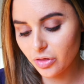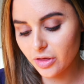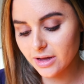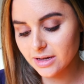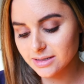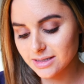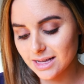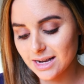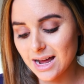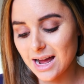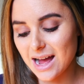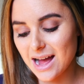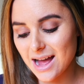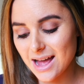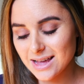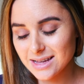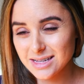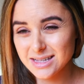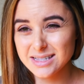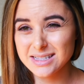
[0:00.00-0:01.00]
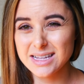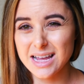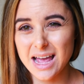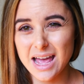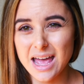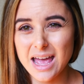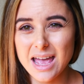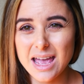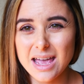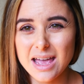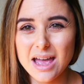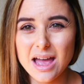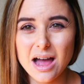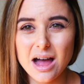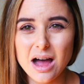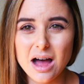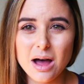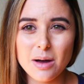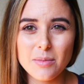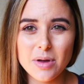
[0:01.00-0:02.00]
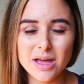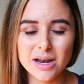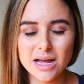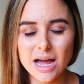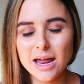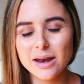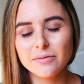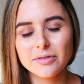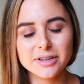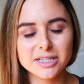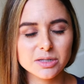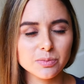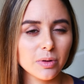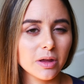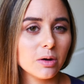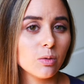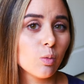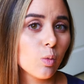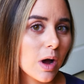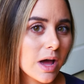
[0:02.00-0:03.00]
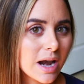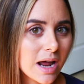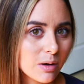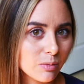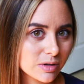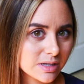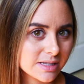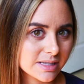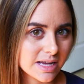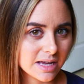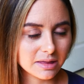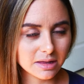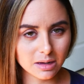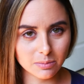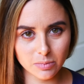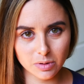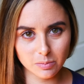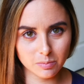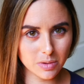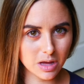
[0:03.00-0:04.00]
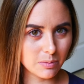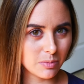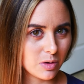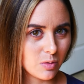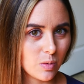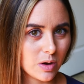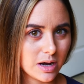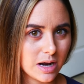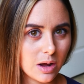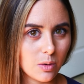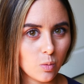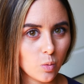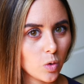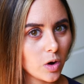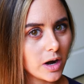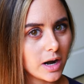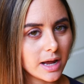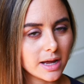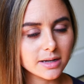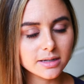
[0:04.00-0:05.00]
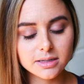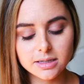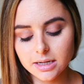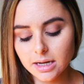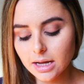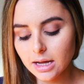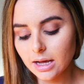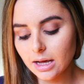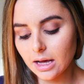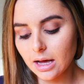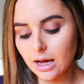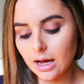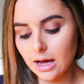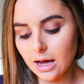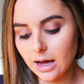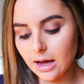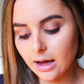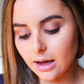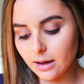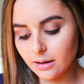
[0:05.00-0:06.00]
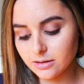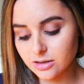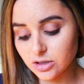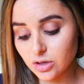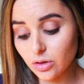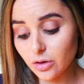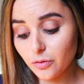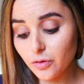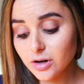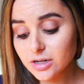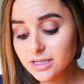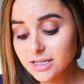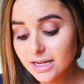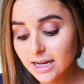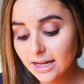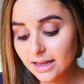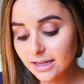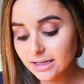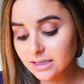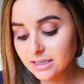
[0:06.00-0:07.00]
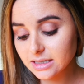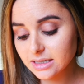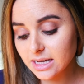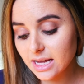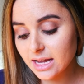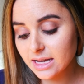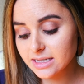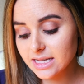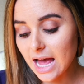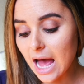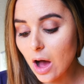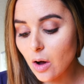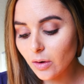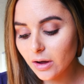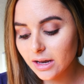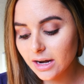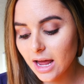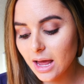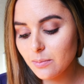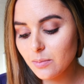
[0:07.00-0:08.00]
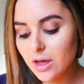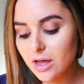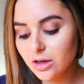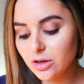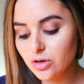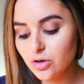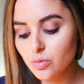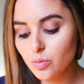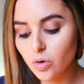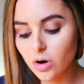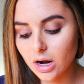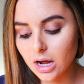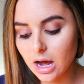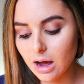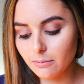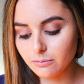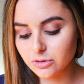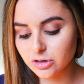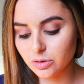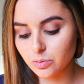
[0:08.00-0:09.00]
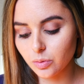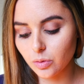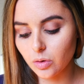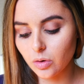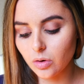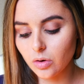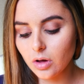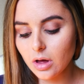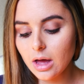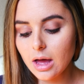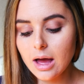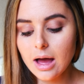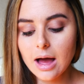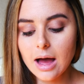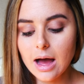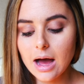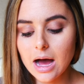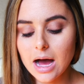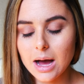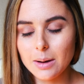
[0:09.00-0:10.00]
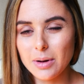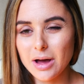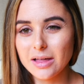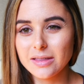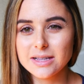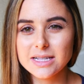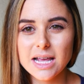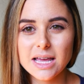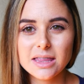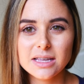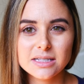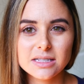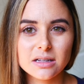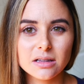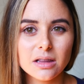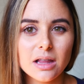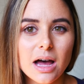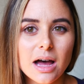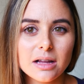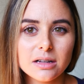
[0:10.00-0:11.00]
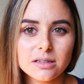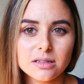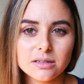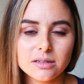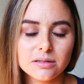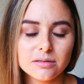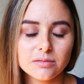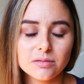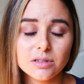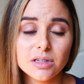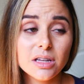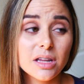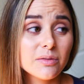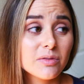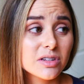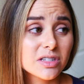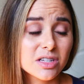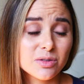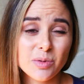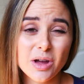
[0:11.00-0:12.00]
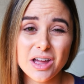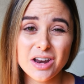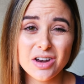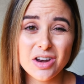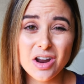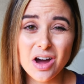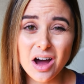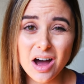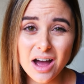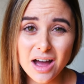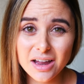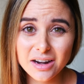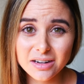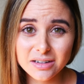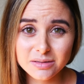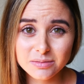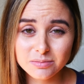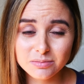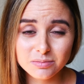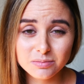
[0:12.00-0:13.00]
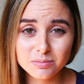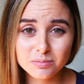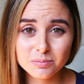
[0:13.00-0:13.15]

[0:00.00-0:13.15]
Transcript: things that i say um, and kind of explain when i would say them and maybe when i wouldn't uh, so the first thing i like to say is how can i make you more comfortable um, I say this a lot even to my non